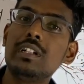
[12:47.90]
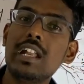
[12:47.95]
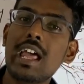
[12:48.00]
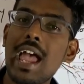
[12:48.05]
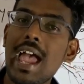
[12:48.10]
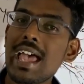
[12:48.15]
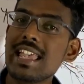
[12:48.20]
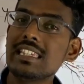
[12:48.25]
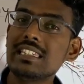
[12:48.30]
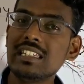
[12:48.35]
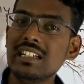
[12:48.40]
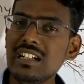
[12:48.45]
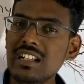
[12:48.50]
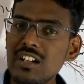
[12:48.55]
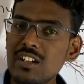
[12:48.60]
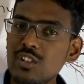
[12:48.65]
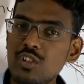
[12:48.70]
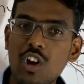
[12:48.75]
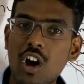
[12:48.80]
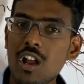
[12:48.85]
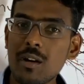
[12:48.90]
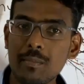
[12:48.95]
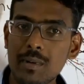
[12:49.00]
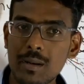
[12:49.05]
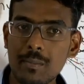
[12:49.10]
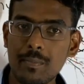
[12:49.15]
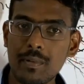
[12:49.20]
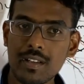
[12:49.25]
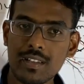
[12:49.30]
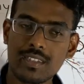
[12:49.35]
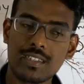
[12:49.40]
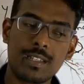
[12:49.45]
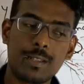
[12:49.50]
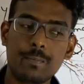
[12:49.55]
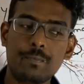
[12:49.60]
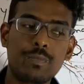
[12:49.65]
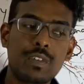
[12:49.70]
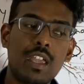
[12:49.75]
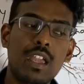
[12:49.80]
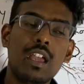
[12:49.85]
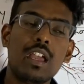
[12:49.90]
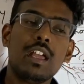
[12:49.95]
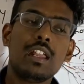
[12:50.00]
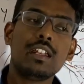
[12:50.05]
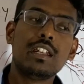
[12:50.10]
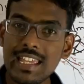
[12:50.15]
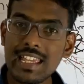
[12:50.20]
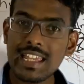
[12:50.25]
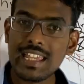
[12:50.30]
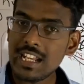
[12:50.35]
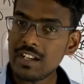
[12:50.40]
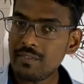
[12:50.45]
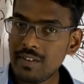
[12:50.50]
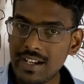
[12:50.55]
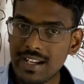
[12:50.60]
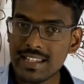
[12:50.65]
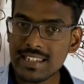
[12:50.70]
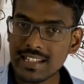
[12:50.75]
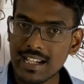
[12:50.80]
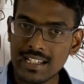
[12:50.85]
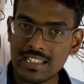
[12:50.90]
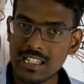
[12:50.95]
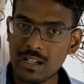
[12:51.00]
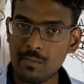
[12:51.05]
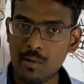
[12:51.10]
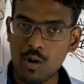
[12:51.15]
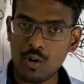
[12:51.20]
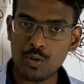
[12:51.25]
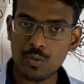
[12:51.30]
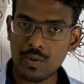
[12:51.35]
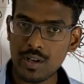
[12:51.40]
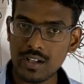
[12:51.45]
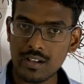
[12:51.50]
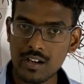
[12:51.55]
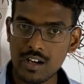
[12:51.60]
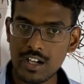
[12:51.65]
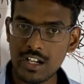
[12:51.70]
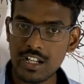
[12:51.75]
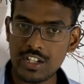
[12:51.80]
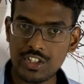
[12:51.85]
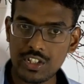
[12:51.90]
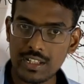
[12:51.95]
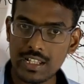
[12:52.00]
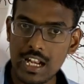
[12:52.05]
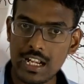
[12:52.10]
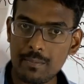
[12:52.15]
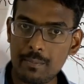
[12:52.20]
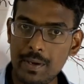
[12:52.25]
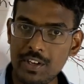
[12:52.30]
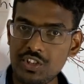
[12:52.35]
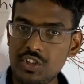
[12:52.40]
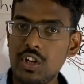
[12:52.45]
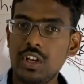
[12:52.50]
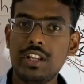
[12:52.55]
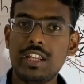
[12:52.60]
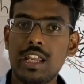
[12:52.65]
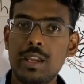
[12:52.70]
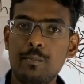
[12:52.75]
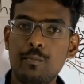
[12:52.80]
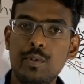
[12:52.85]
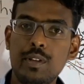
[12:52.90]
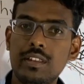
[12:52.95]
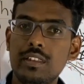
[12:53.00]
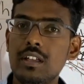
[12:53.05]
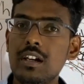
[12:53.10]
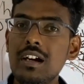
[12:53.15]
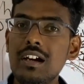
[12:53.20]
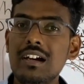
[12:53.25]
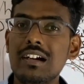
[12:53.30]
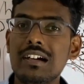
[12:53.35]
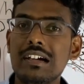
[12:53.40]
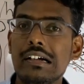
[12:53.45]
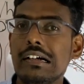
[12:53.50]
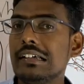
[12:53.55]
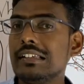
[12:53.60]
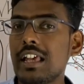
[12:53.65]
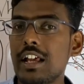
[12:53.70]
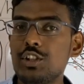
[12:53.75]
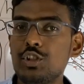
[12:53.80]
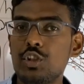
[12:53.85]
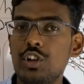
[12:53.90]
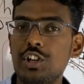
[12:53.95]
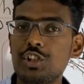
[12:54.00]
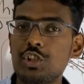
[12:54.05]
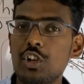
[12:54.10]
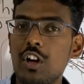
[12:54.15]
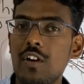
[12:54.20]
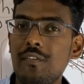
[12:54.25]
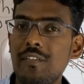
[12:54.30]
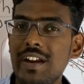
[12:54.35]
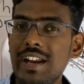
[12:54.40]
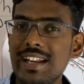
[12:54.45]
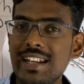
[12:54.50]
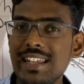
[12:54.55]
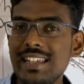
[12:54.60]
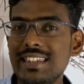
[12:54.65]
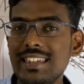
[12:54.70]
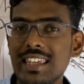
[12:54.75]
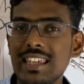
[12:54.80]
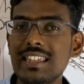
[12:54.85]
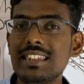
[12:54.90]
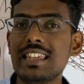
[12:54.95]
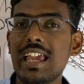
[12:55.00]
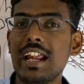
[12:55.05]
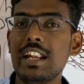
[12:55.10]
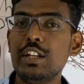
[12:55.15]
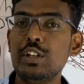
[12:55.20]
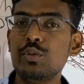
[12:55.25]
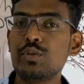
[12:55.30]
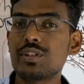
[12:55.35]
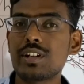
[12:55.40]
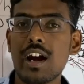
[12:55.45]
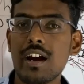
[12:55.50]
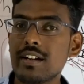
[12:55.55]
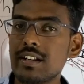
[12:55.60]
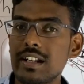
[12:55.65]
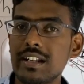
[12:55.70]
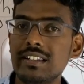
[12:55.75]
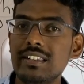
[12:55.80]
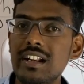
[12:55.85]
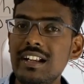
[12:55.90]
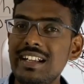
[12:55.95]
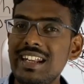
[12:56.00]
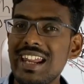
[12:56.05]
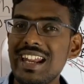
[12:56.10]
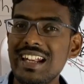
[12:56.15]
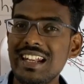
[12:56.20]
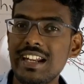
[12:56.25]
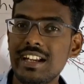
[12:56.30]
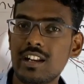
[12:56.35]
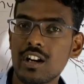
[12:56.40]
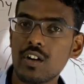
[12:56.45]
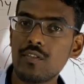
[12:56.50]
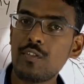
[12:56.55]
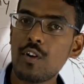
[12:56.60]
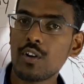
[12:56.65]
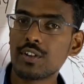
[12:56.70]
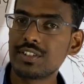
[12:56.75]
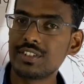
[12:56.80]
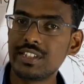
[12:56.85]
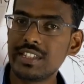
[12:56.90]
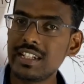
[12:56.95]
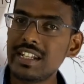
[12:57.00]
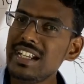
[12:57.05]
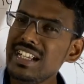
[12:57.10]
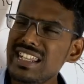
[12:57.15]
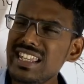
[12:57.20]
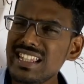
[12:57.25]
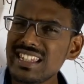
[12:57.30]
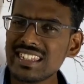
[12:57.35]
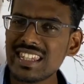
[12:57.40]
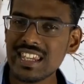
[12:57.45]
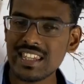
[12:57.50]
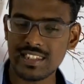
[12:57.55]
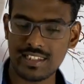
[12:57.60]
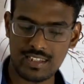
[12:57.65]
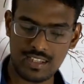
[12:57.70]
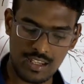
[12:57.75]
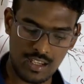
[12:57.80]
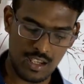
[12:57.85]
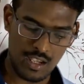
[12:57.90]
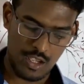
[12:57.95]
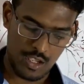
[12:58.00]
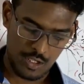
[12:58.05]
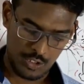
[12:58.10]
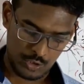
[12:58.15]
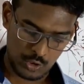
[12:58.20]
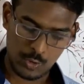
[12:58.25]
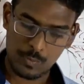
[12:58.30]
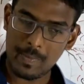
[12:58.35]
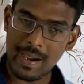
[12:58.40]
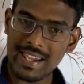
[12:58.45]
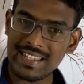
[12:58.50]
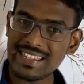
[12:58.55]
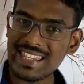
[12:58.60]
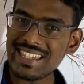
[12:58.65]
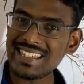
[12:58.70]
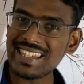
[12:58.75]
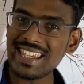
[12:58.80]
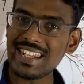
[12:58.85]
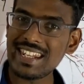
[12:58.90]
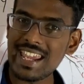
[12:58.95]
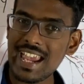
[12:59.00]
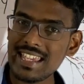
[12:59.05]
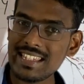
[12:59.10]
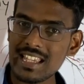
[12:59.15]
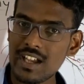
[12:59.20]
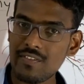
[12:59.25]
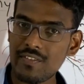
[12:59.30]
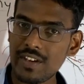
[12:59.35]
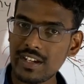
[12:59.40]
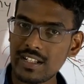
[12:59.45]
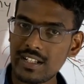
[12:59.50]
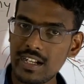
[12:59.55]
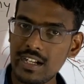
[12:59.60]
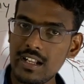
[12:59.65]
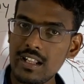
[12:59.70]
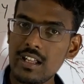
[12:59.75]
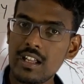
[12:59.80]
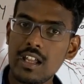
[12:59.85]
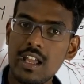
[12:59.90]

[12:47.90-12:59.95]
as a normal person. Now then we discuss about one condition, that patient came with the saturation of 86 and you started the 10 liter of oxygen in this case. So my this area is affected